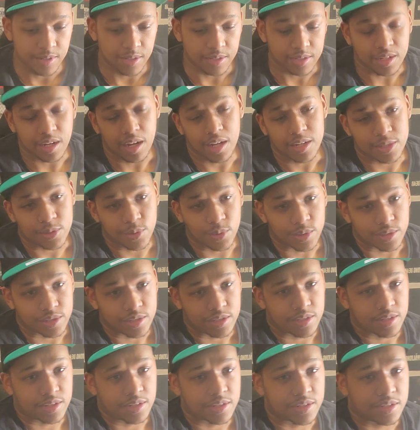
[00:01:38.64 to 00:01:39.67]

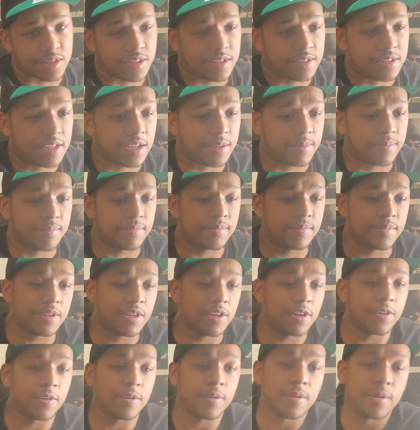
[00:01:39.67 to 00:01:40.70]
consequences to this shit type, you
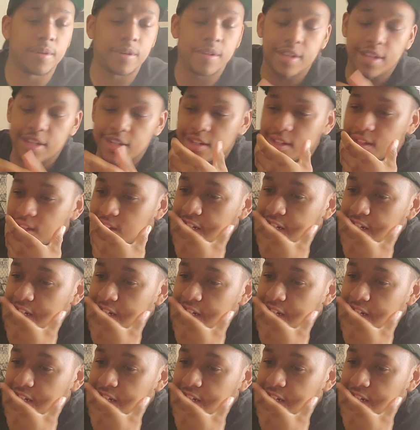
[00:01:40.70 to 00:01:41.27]
know. And,